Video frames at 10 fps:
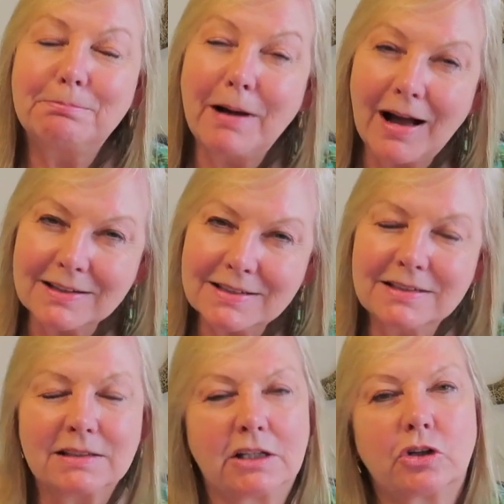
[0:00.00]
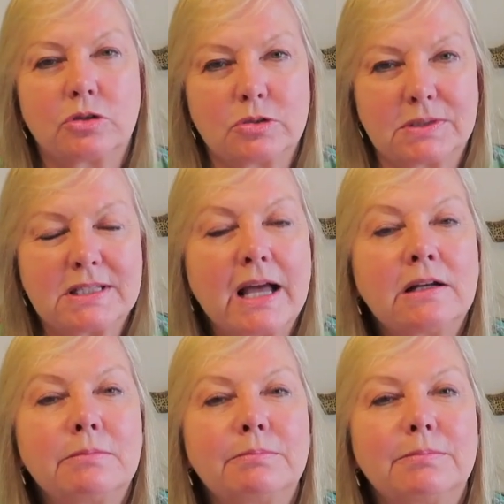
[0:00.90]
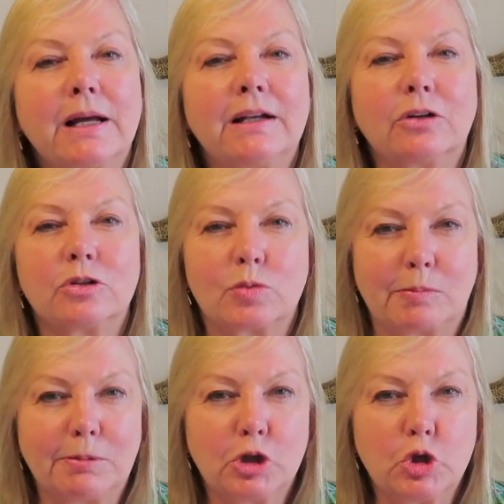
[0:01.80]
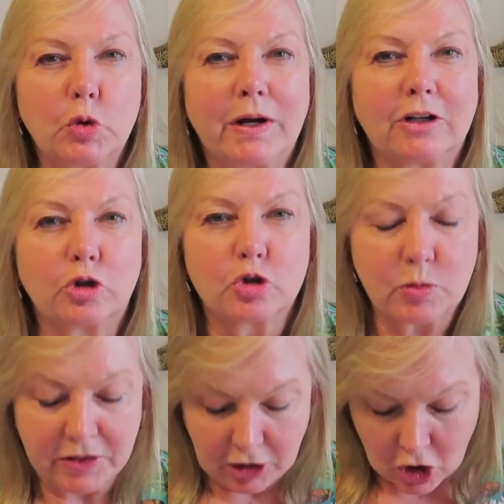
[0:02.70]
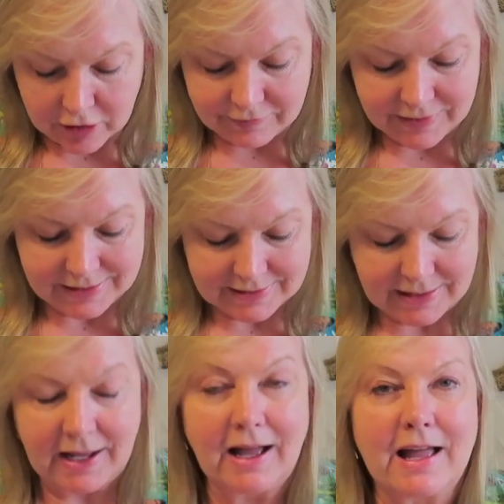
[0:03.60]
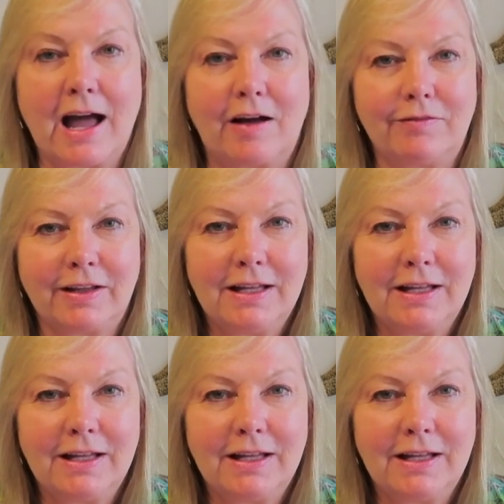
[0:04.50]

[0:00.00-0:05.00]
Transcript: but it goes with denim, and it goes with blue, and it goes with a lot of things that I have